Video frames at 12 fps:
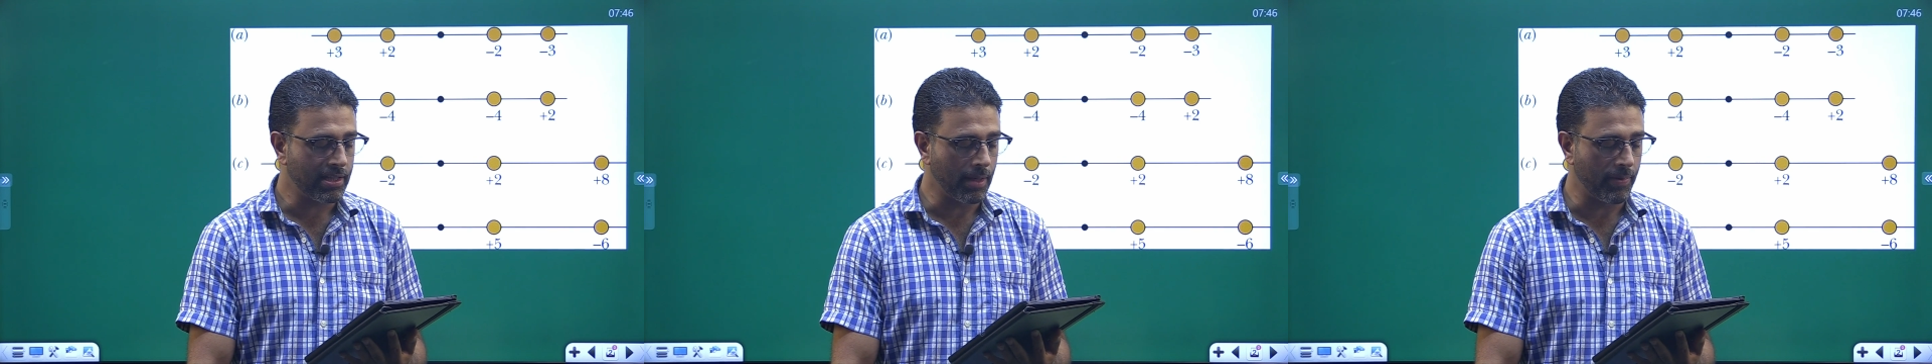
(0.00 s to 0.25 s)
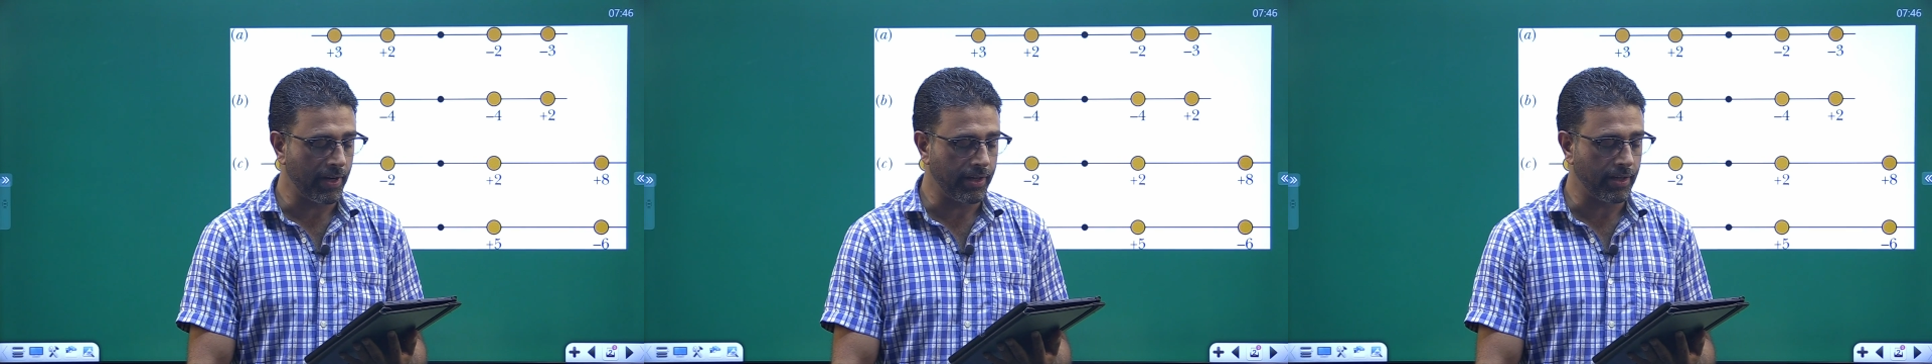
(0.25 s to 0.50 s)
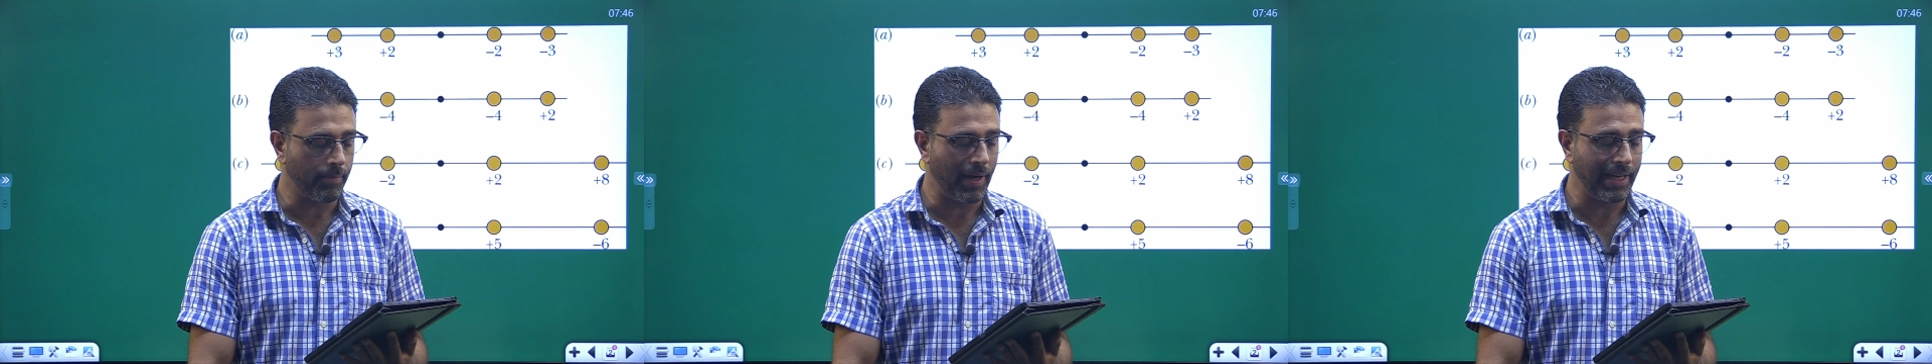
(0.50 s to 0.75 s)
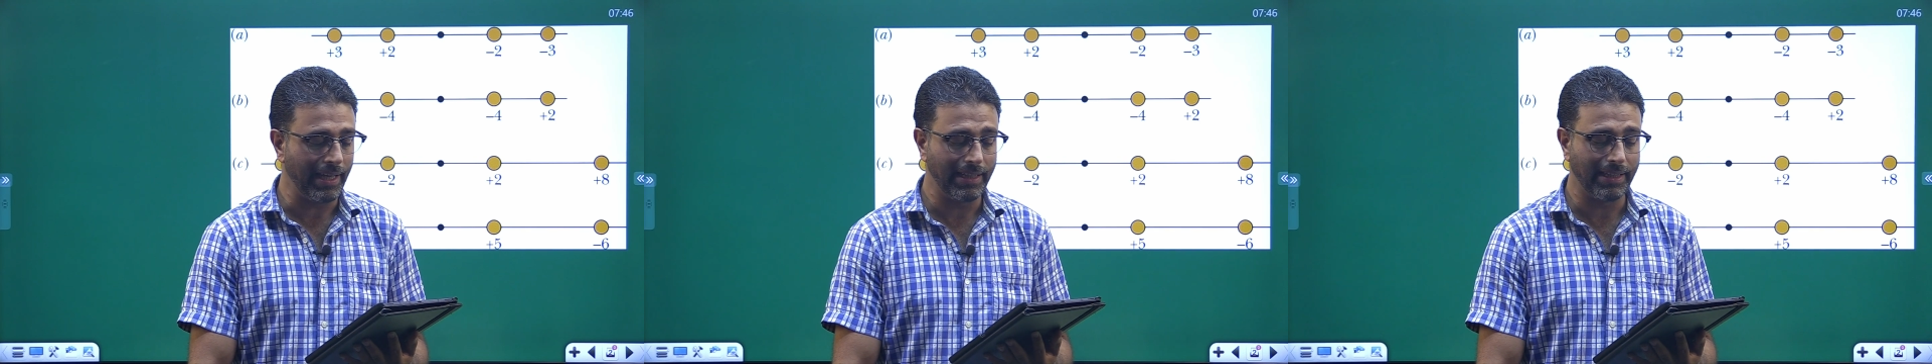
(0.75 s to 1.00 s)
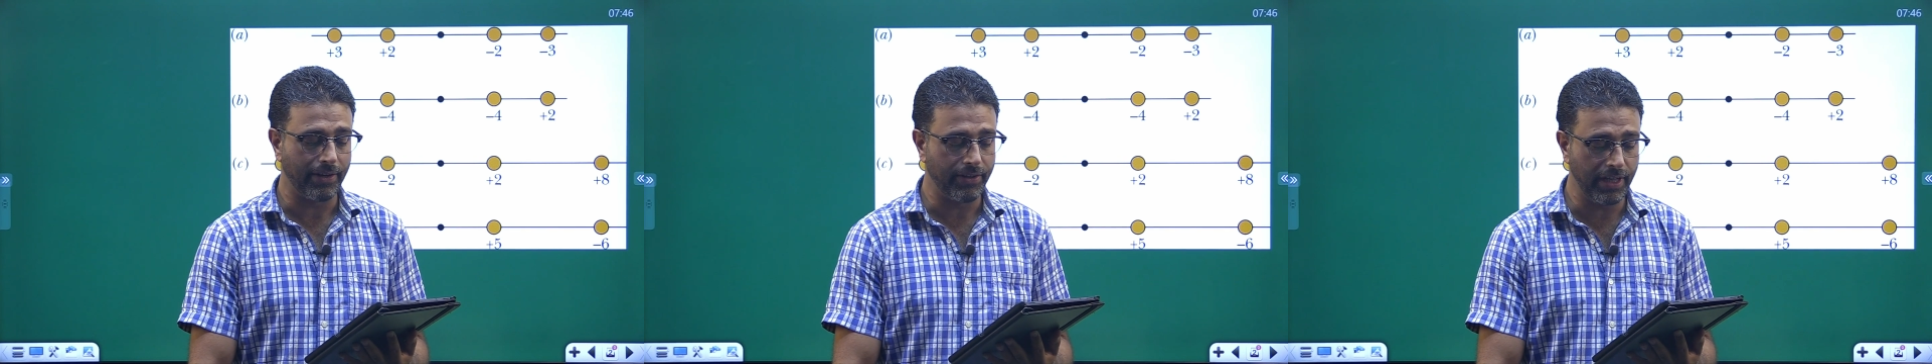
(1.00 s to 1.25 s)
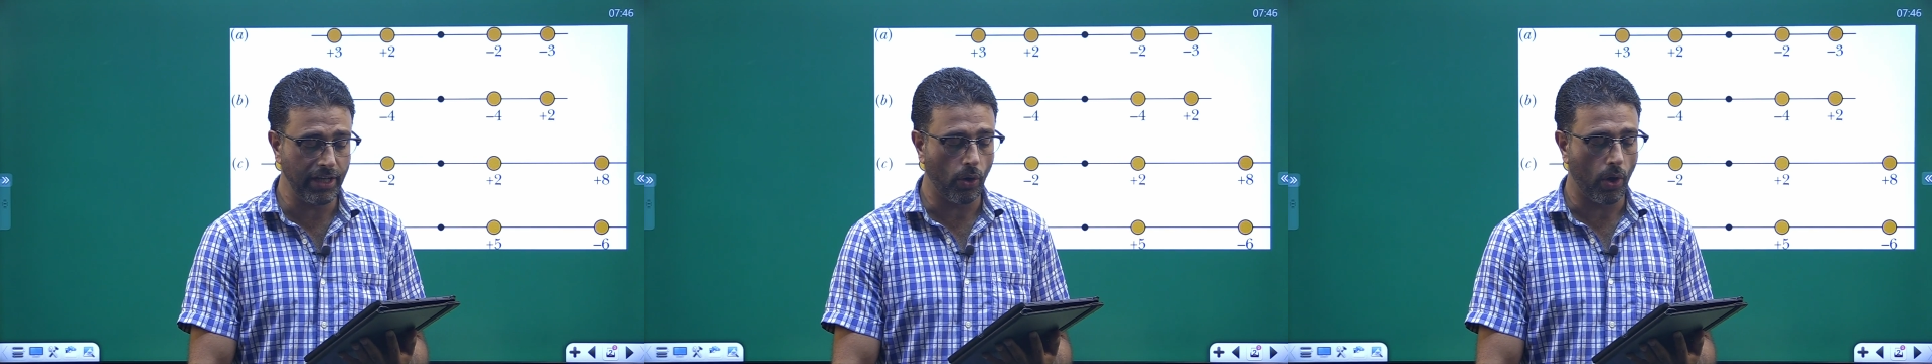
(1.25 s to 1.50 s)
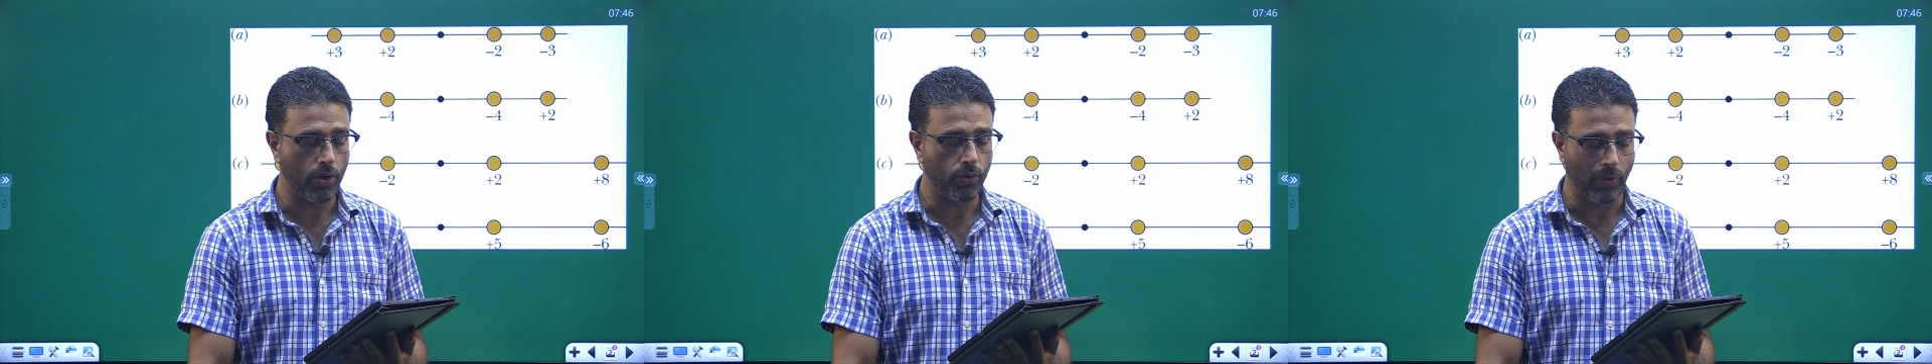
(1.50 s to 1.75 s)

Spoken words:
separated by either D or